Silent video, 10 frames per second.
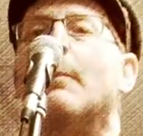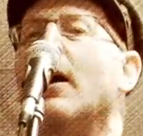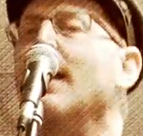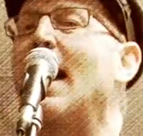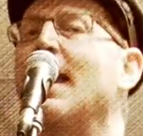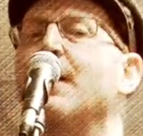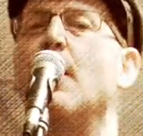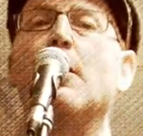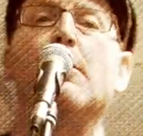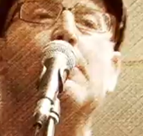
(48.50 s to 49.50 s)
But I
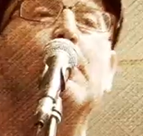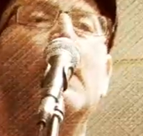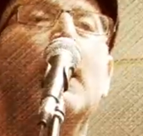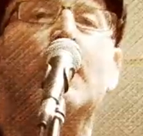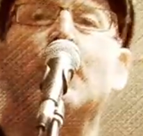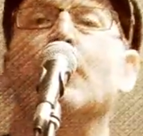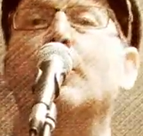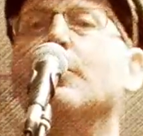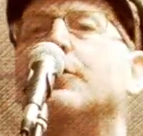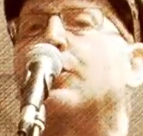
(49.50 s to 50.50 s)
know you
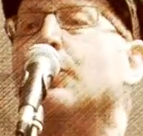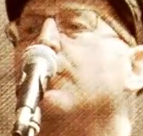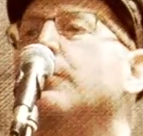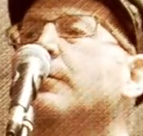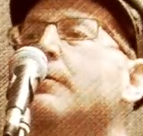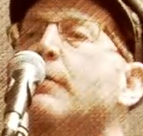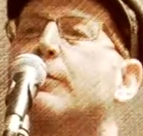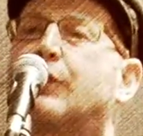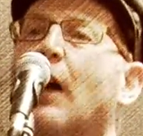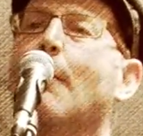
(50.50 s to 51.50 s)
could
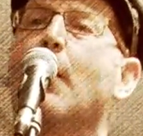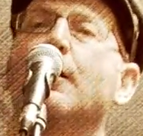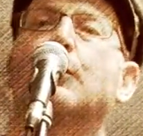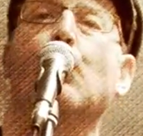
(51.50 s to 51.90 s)
do so much